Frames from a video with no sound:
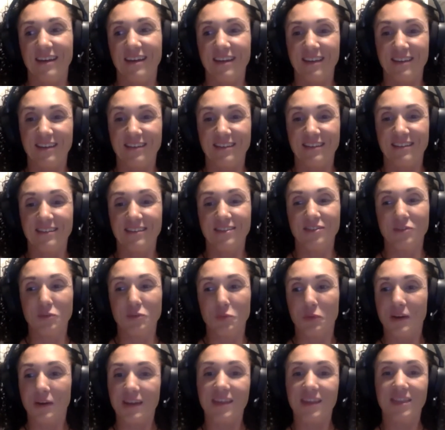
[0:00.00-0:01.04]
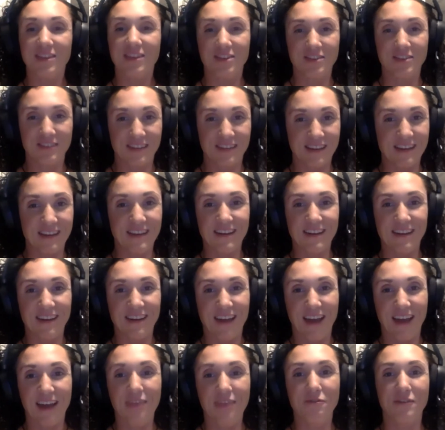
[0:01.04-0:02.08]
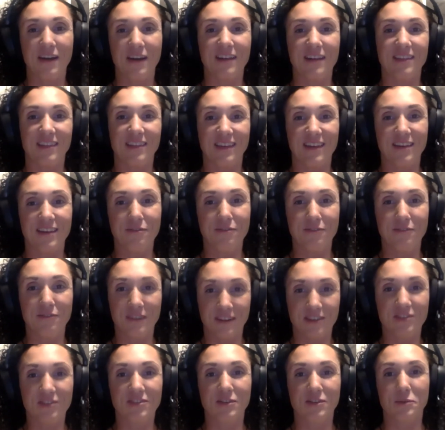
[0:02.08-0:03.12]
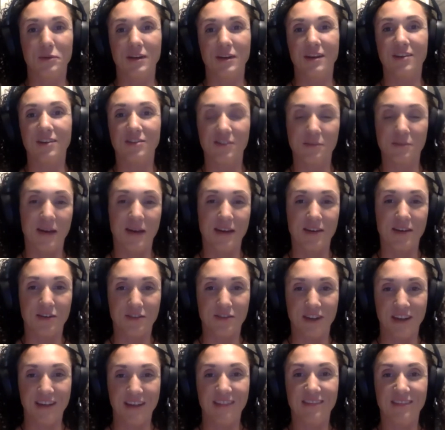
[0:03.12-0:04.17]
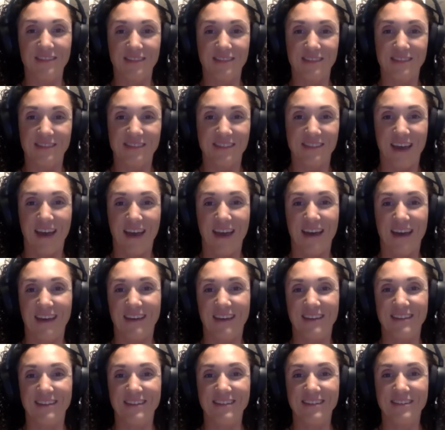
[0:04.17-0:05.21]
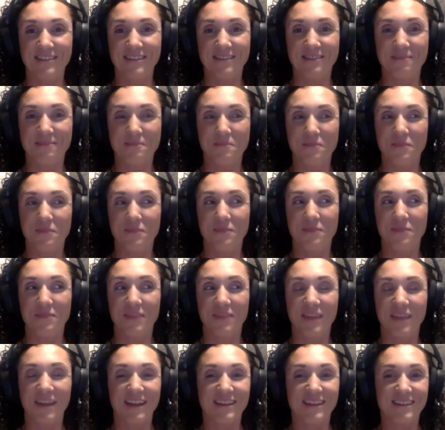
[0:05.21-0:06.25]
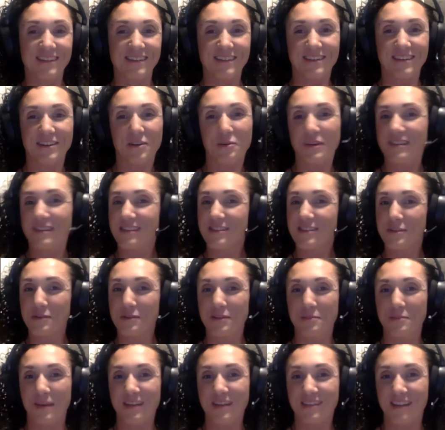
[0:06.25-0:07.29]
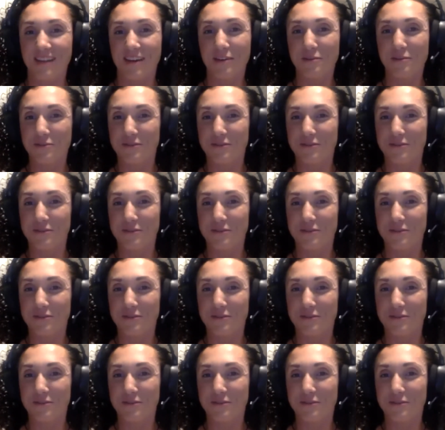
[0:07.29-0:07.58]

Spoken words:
in 2013, I finally finished a 100-mile race, and then I didn't know what to do with myself.